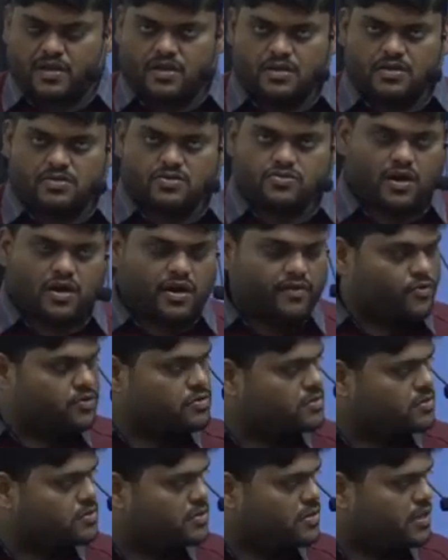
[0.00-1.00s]
So I was
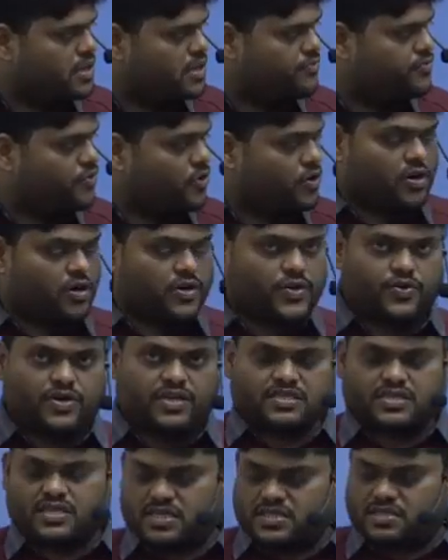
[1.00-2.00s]
forgot to
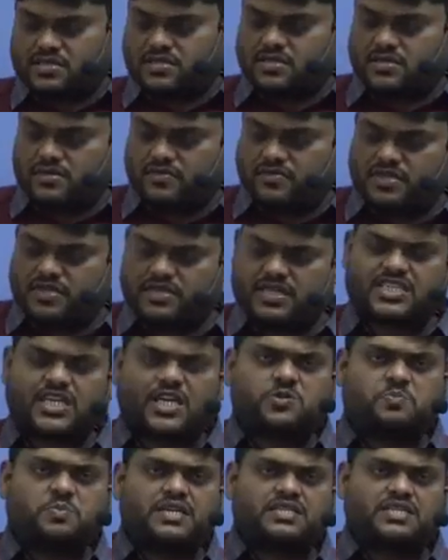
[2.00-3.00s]
discuss. Discuss
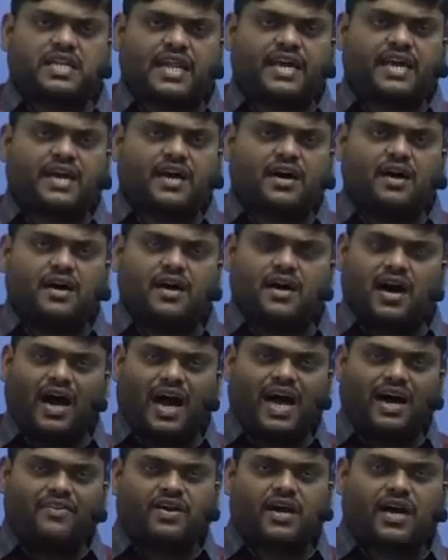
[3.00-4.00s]
means like I
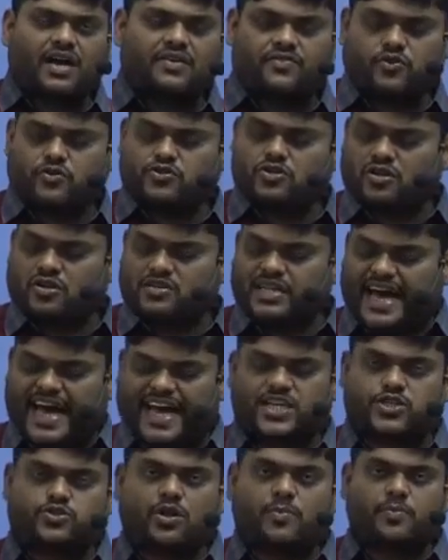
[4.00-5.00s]
have a confusion on the
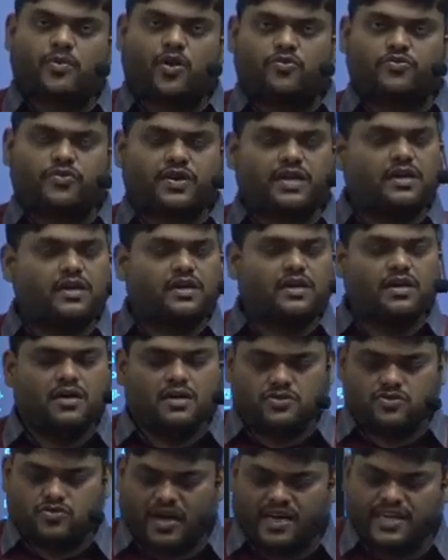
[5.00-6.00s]
actual profit.
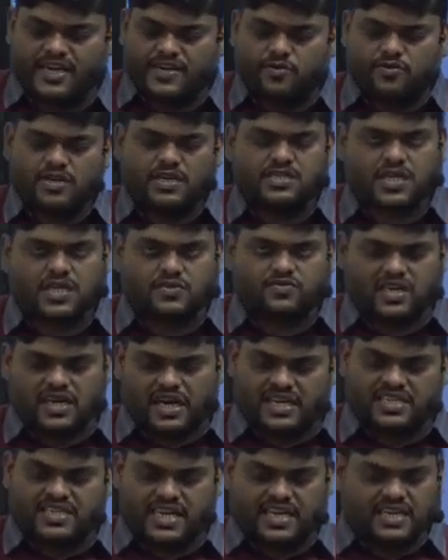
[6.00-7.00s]
So I need to discuss with the
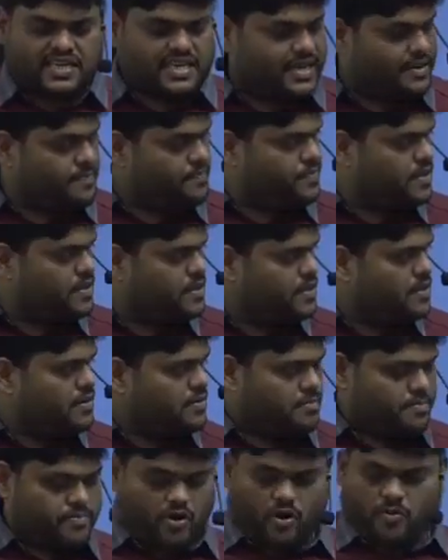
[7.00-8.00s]
content team.
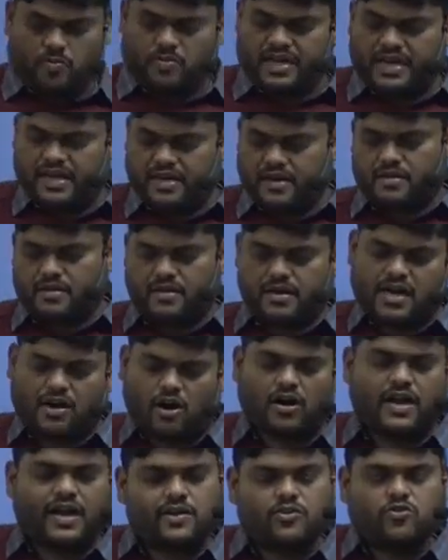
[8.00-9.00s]
Probably
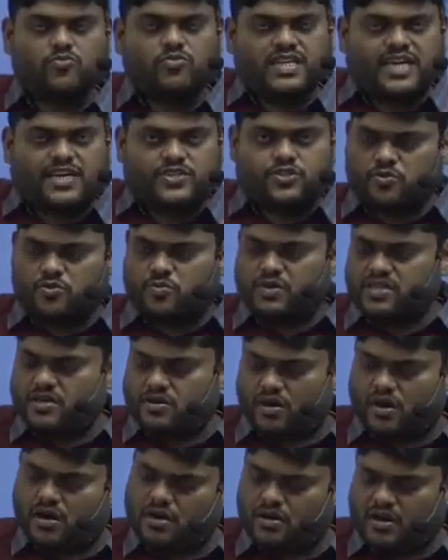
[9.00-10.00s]
according to me that should be the
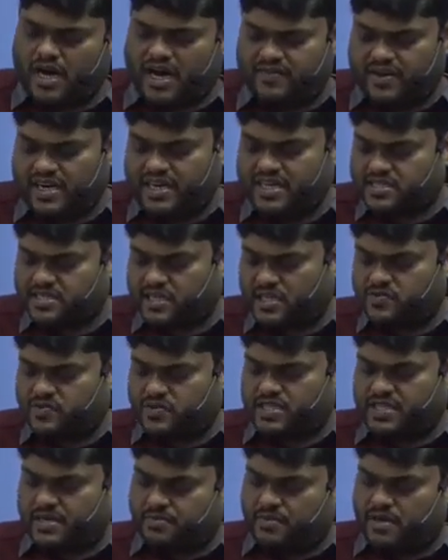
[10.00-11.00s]
wrong. I will discuss with
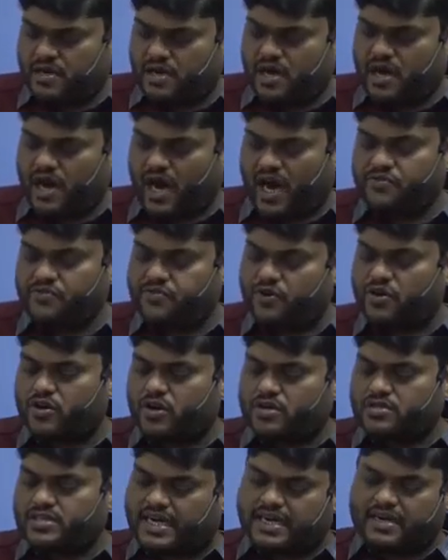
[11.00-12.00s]
them. I forgot
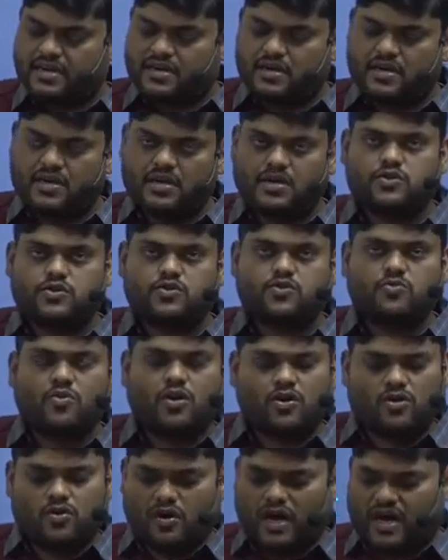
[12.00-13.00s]
that.
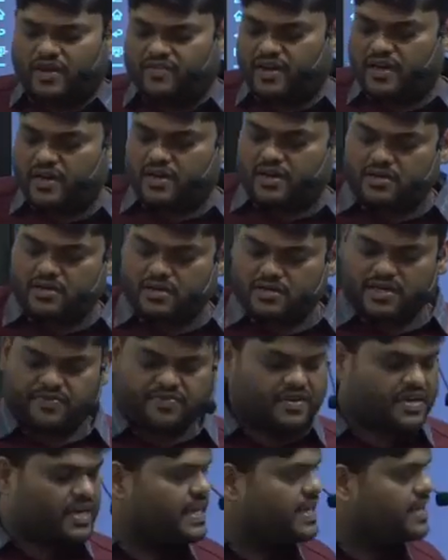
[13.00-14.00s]
Tomorrow I will
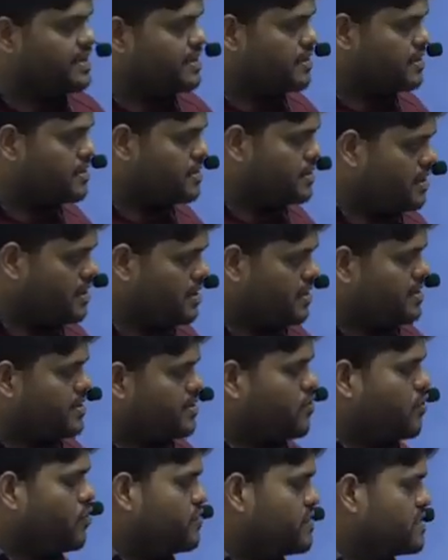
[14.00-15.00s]
definitely
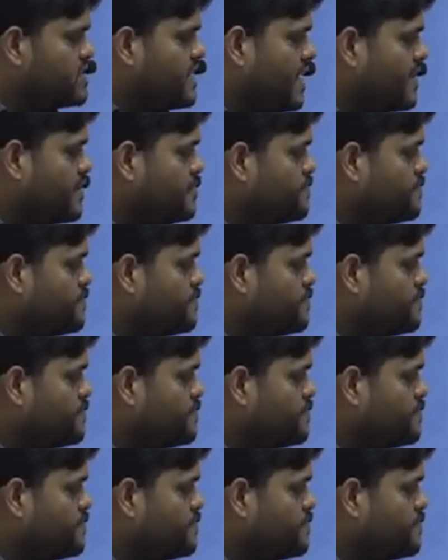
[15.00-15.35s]
go with that.